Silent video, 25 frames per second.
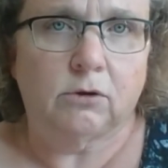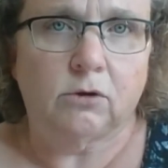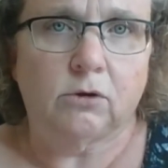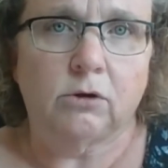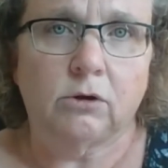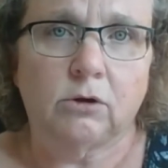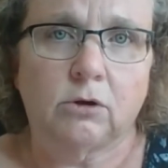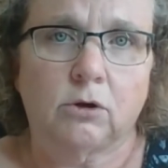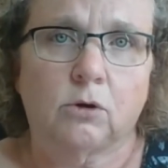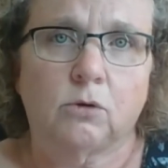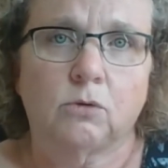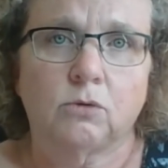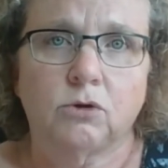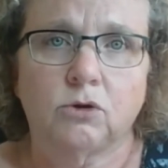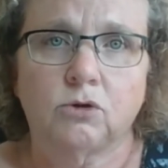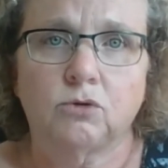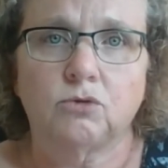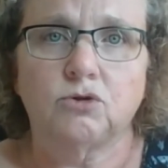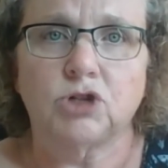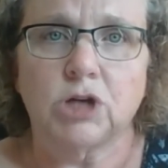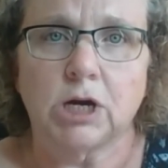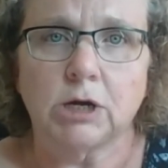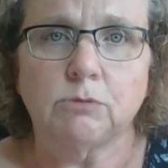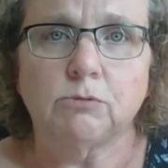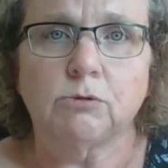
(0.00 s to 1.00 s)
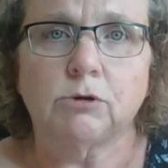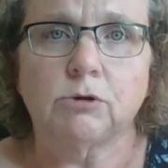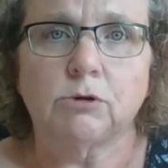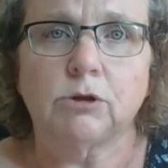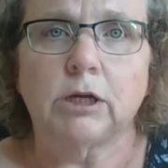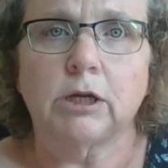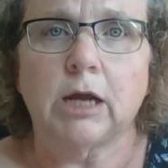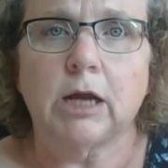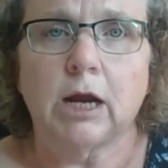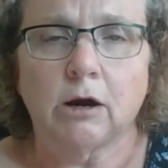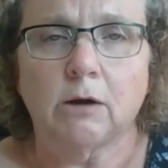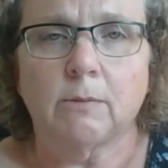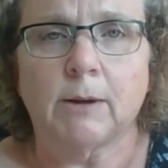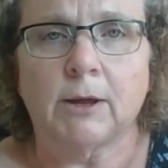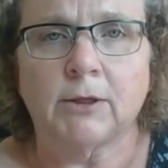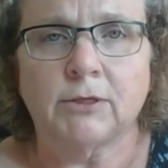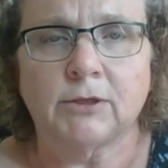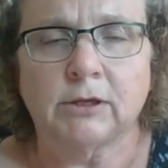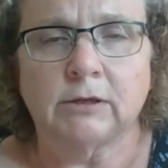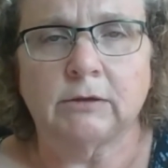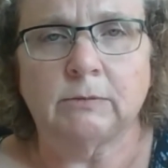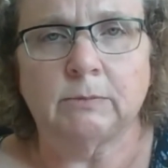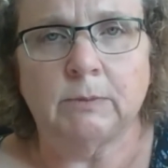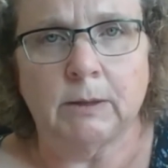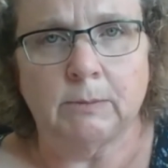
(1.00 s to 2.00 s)
you genuinely care about
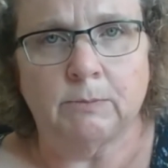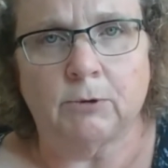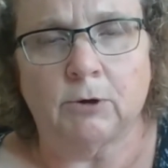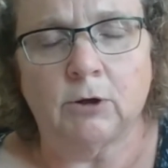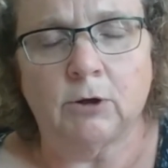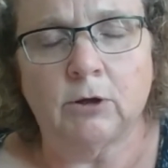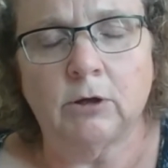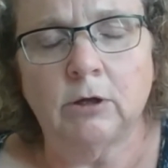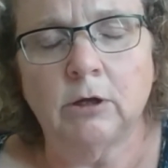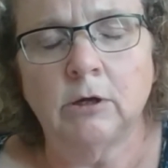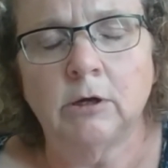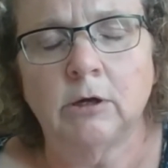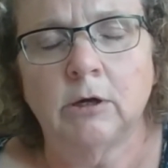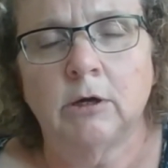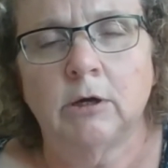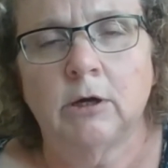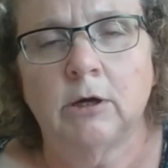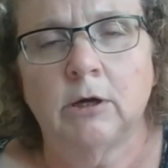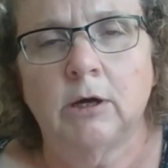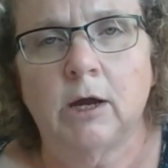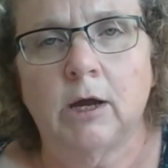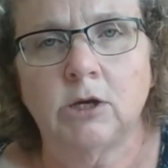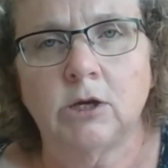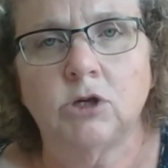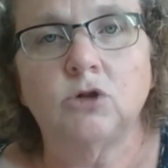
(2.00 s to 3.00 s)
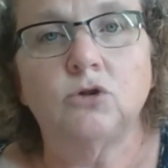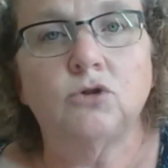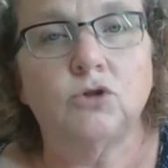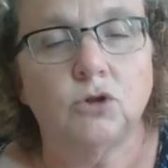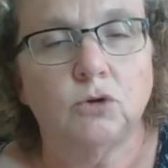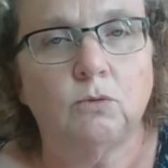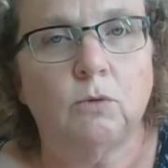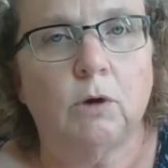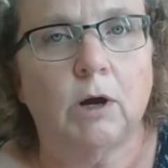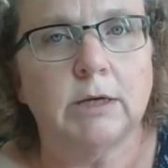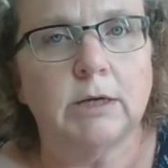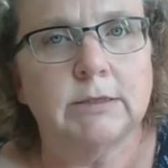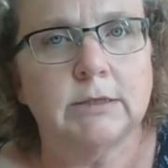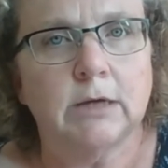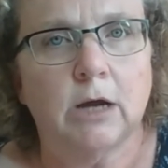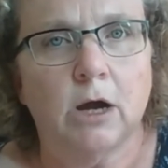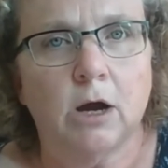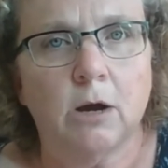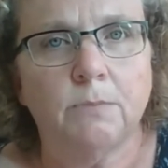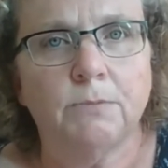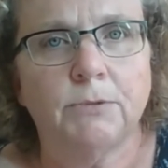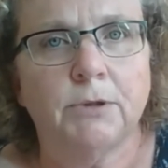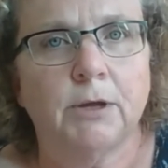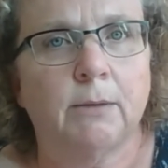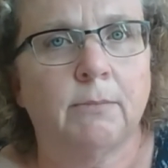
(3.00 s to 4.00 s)
these people and you do want to
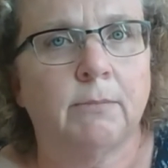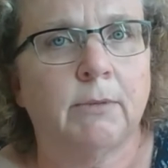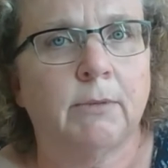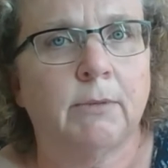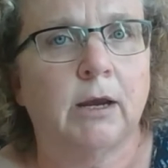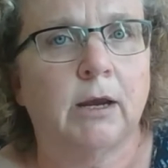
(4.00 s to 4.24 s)
help them.